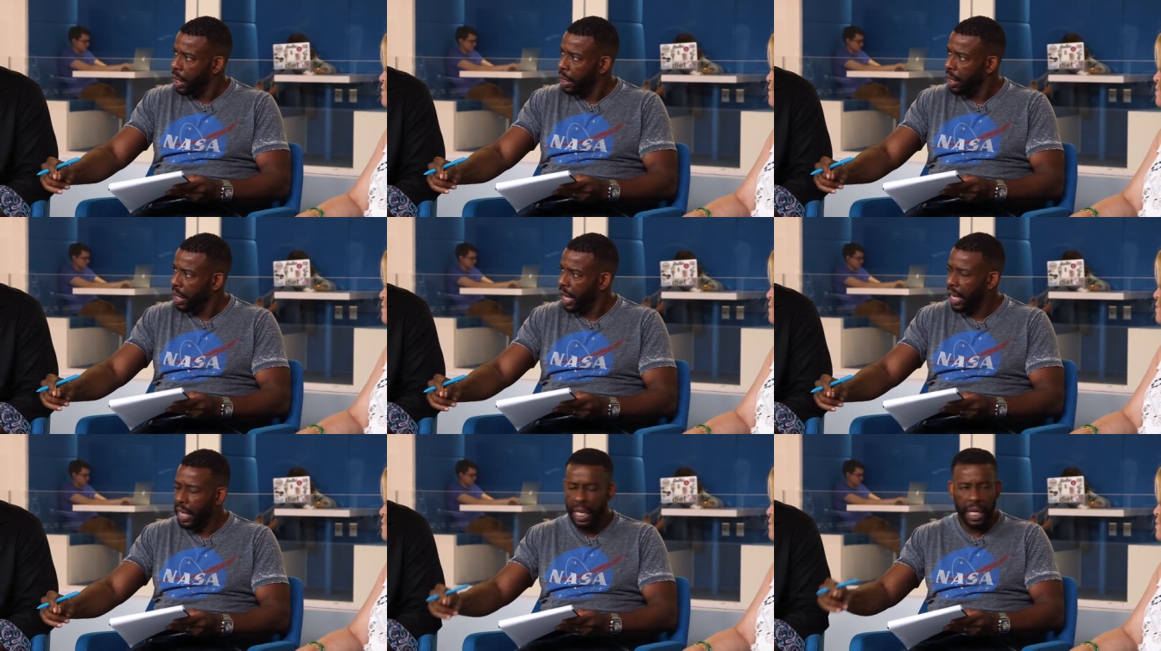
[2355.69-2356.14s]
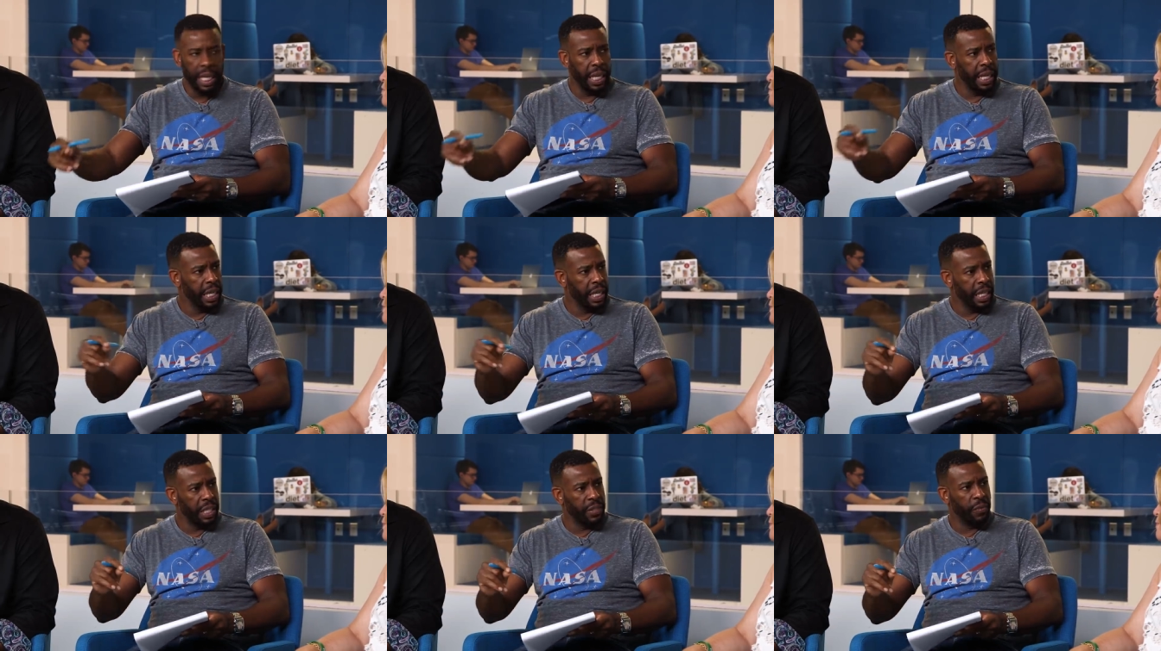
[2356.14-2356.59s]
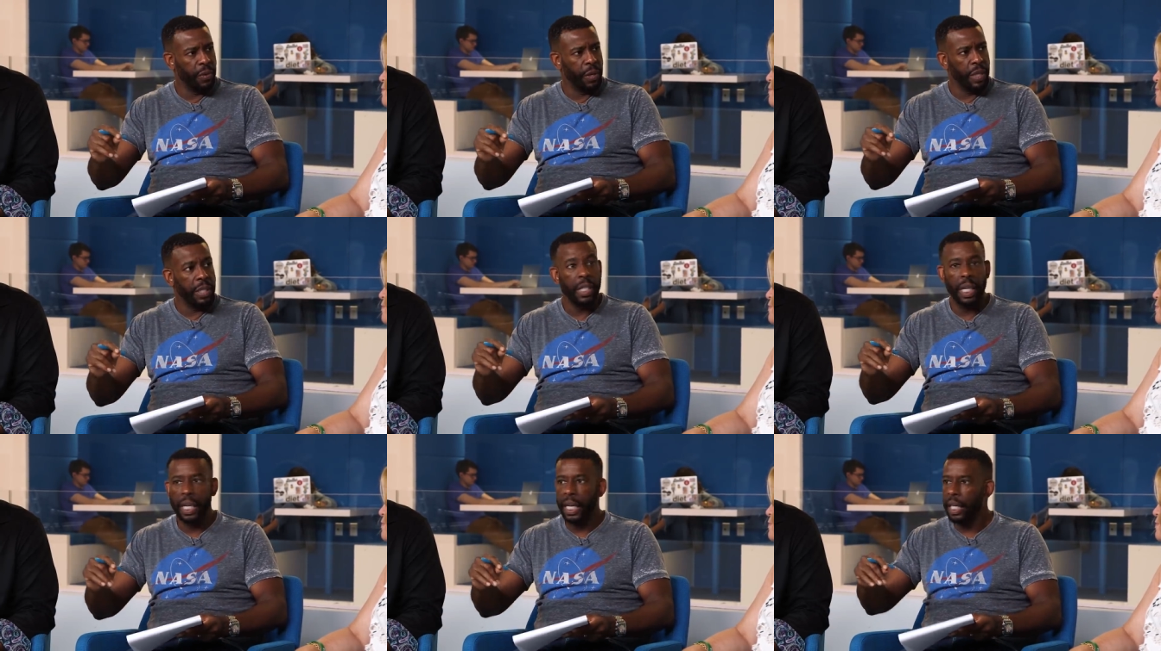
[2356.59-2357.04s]
than it is for
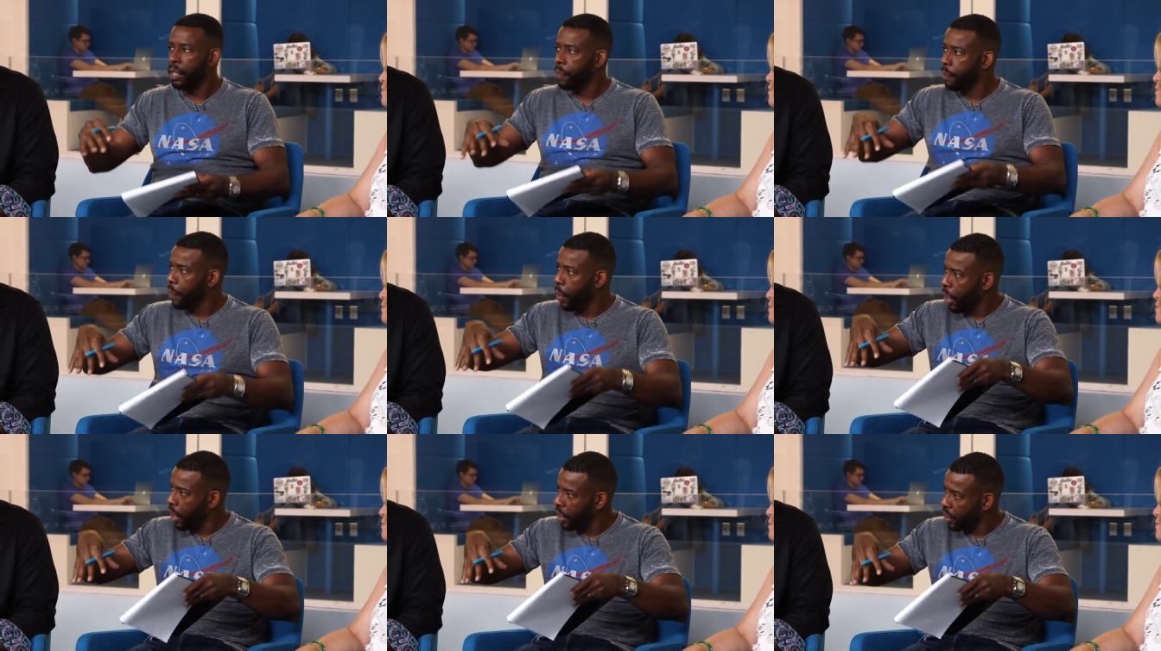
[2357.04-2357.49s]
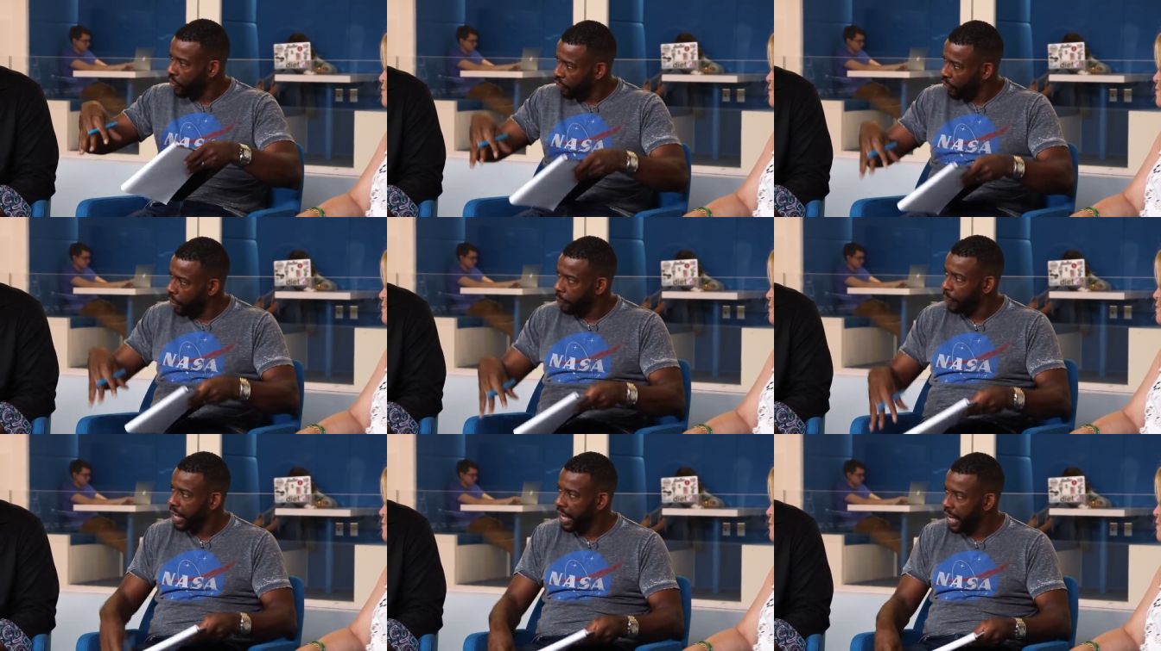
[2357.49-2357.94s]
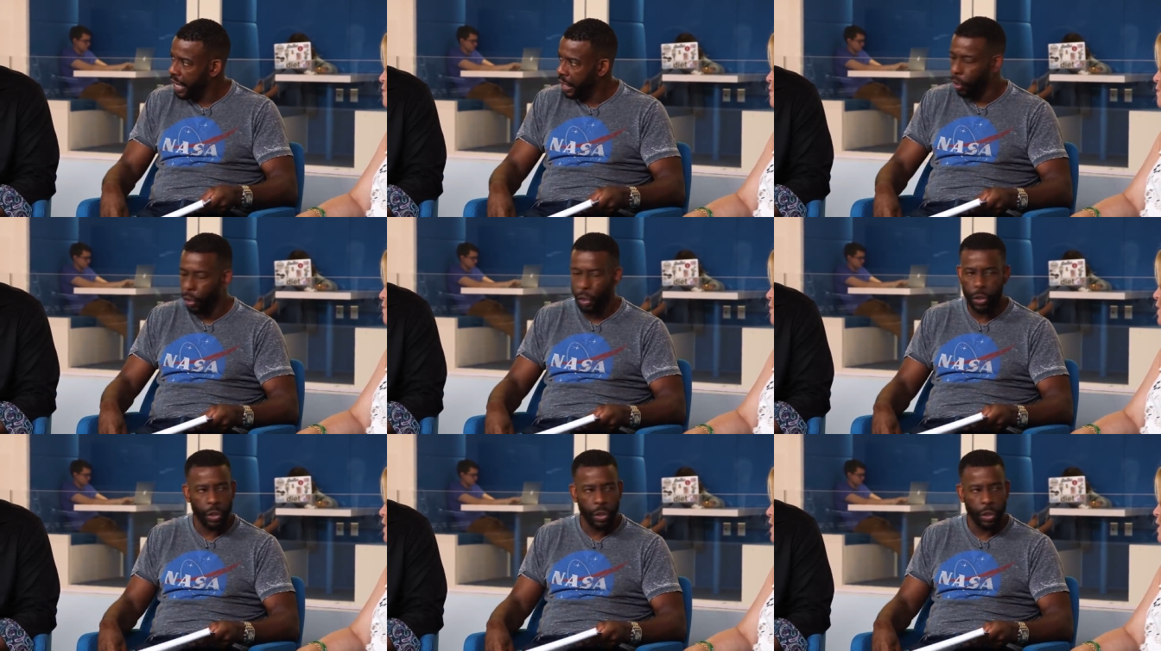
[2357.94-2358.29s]
us to get to Mars from here?